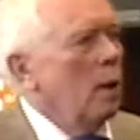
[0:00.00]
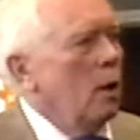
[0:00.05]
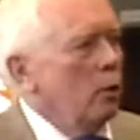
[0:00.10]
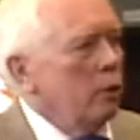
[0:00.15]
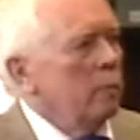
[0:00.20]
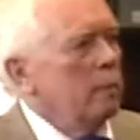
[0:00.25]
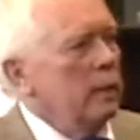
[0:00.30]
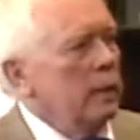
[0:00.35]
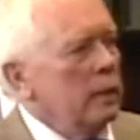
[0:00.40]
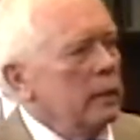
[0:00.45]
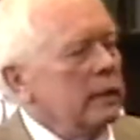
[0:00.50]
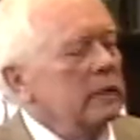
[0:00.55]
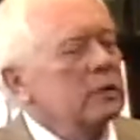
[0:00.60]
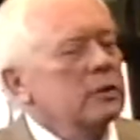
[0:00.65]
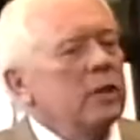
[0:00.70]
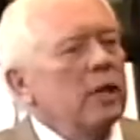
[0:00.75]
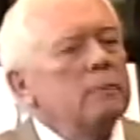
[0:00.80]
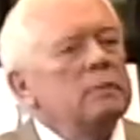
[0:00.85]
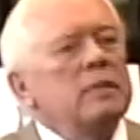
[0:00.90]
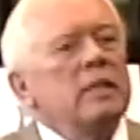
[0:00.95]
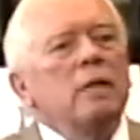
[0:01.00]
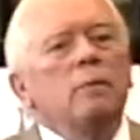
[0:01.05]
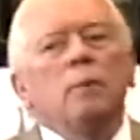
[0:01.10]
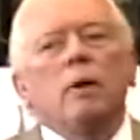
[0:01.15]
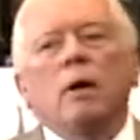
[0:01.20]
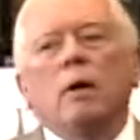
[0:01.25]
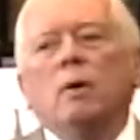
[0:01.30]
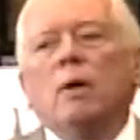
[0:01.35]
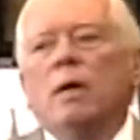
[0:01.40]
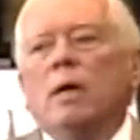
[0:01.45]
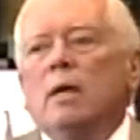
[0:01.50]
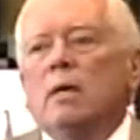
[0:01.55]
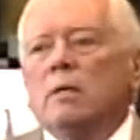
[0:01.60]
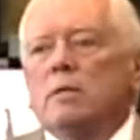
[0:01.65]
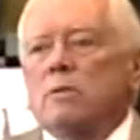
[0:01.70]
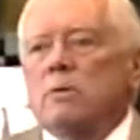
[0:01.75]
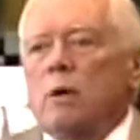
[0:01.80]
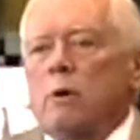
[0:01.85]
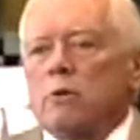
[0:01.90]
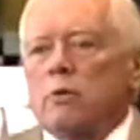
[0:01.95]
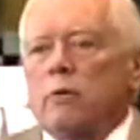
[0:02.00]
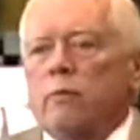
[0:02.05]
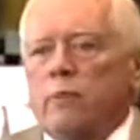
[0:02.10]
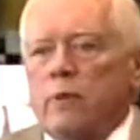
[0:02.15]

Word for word: Malden buildings. James Tebow, social